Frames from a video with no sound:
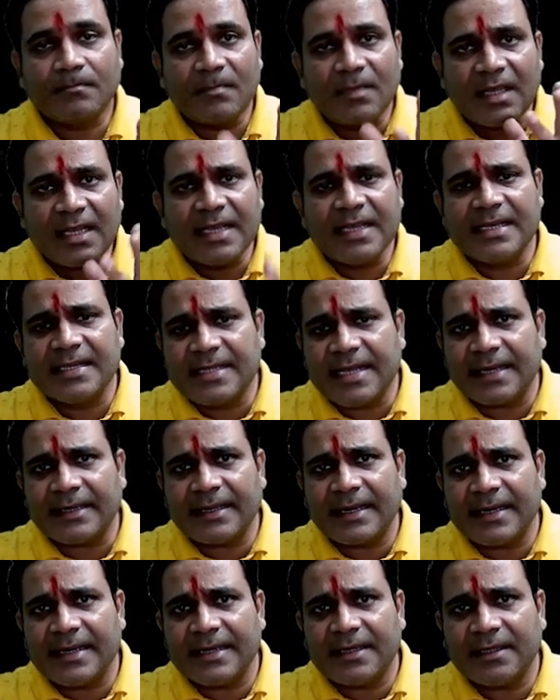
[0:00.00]
Is that
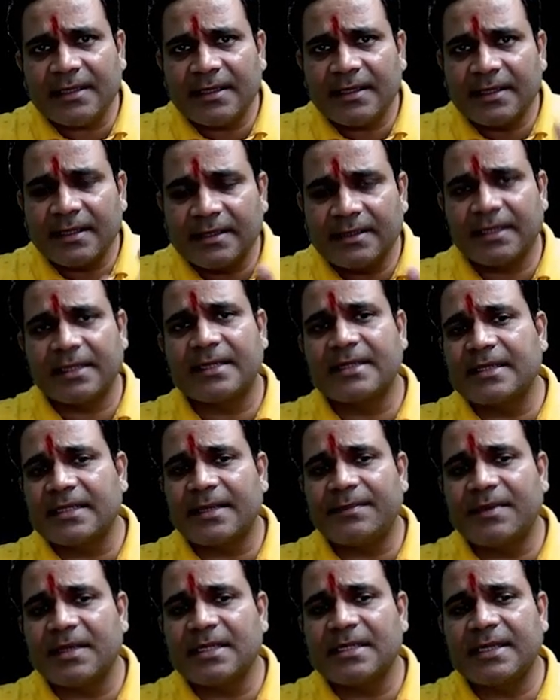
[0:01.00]
clear? The concept
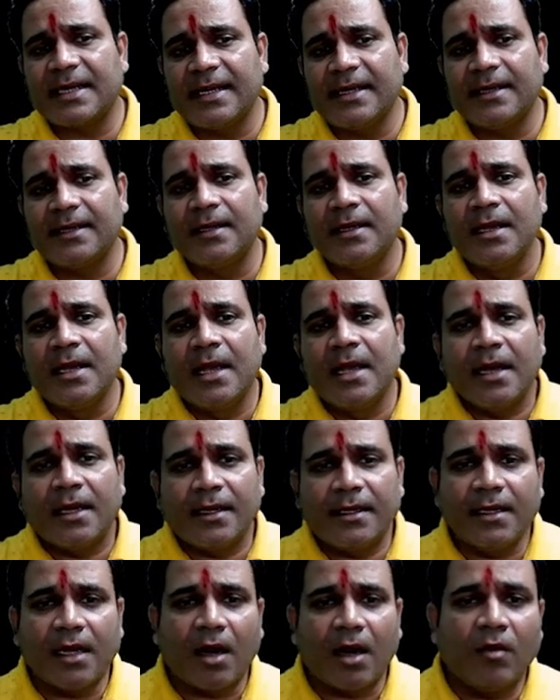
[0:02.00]
is clear.
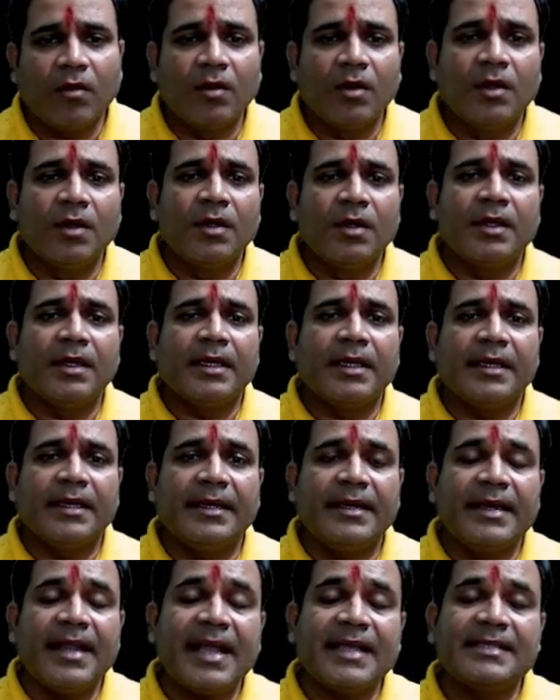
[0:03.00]
Now,
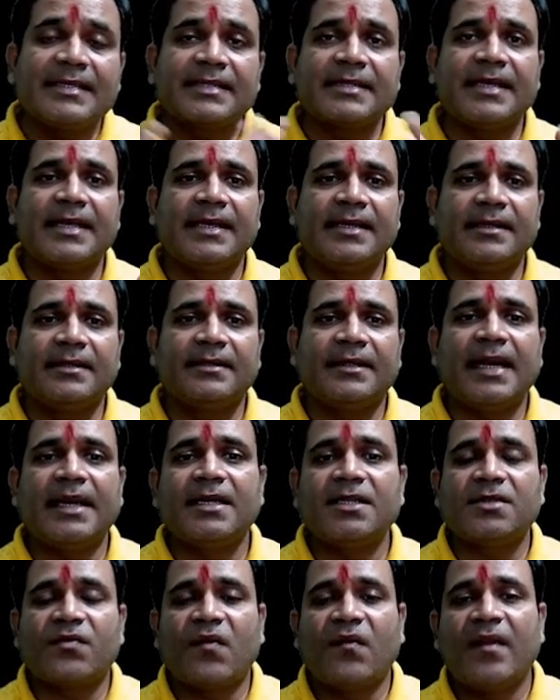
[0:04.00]
next thing that is
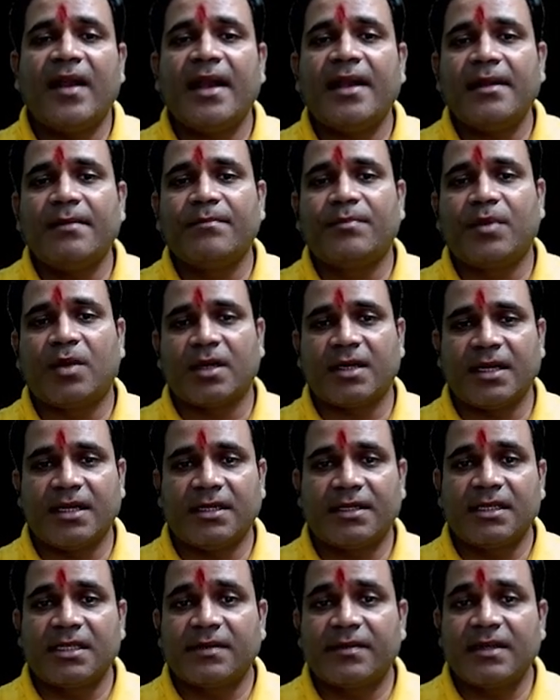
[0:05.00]
very important.
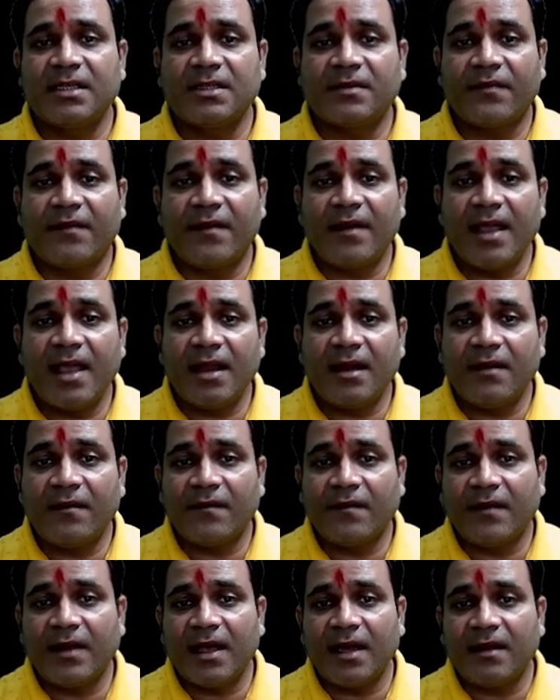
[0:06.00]
This one is very,
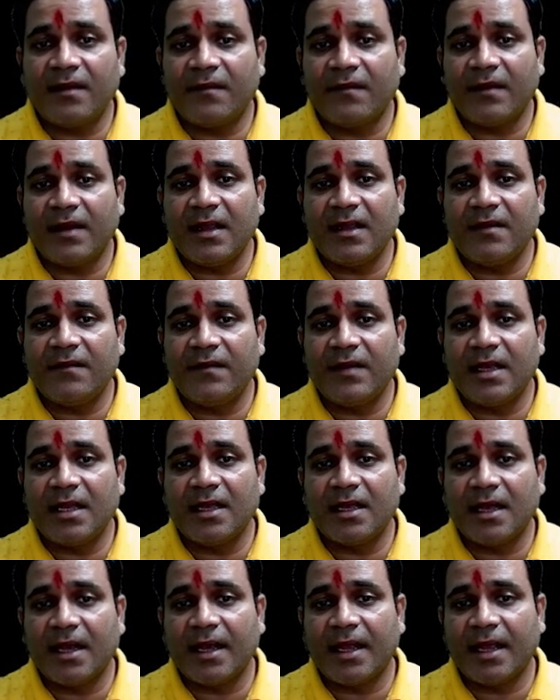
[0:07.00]
very
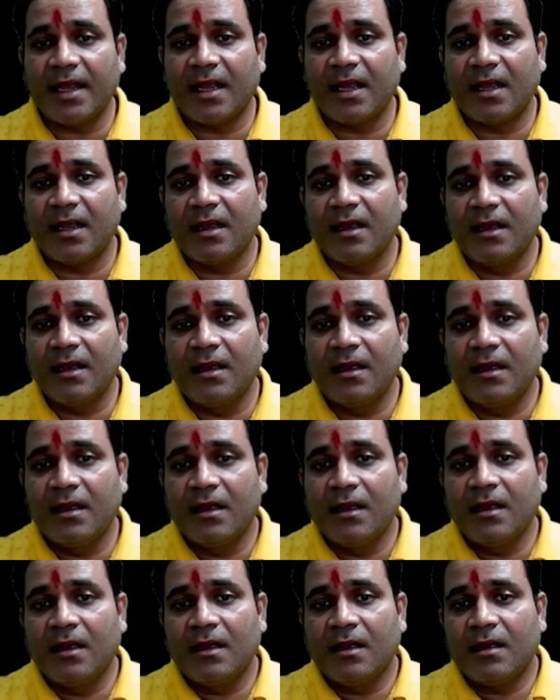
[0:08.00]
VVI.
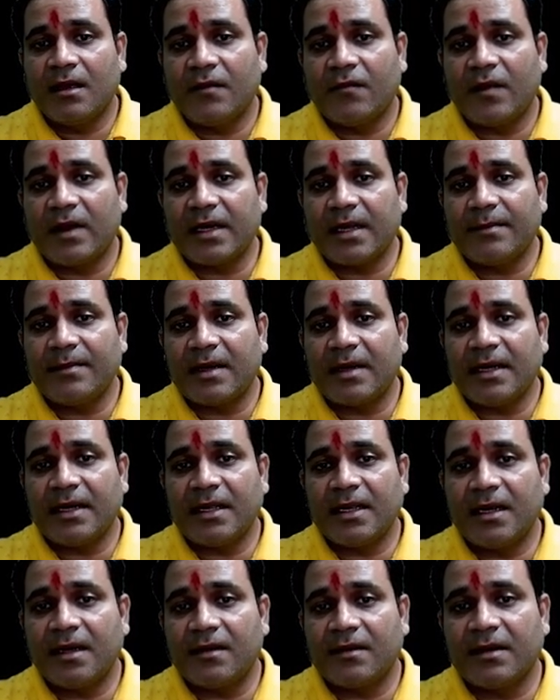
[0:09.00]
what I'm writing
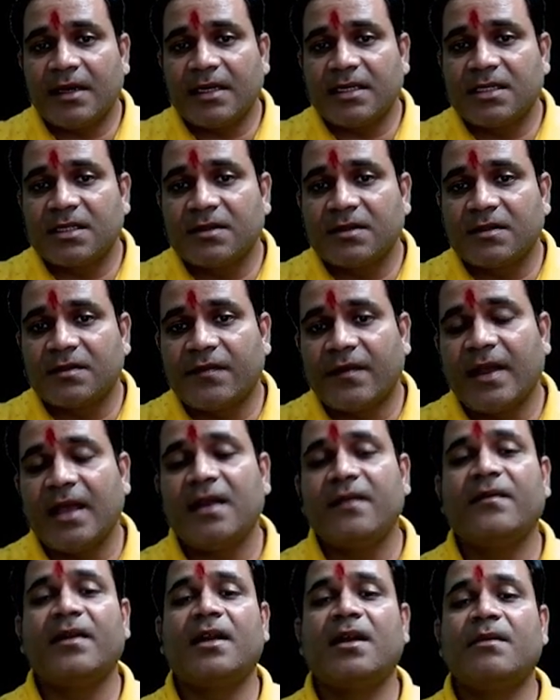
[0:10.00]
here, this is very,
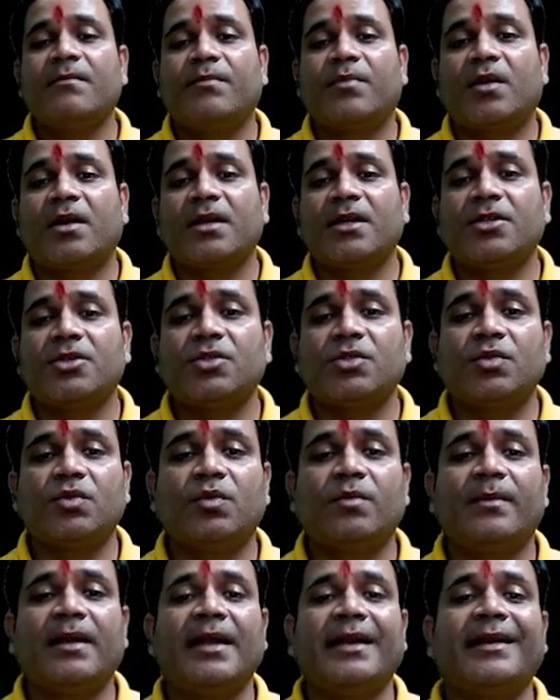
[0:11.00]
very important to know,
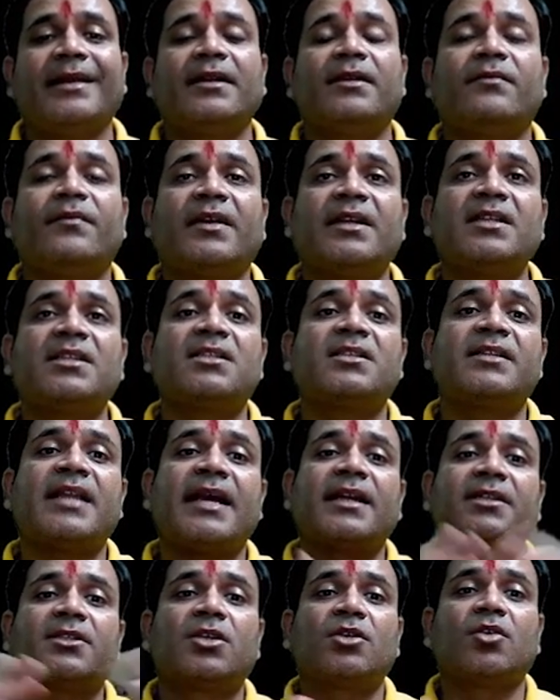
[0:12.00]
my dear. What is
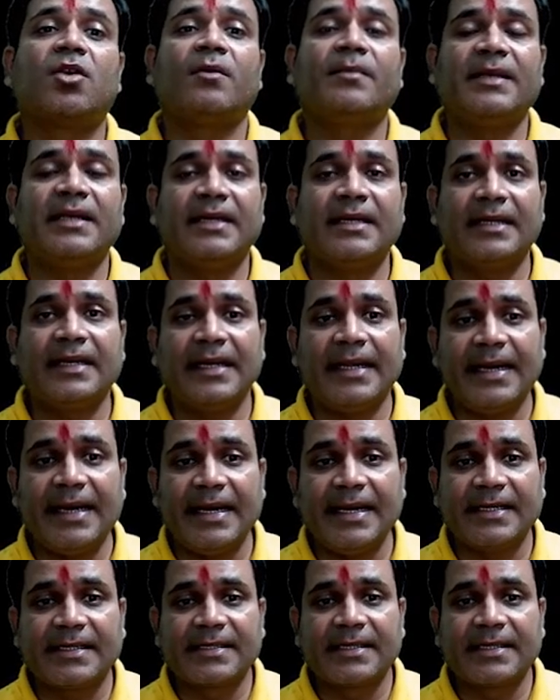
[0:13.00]
taxonomical aids?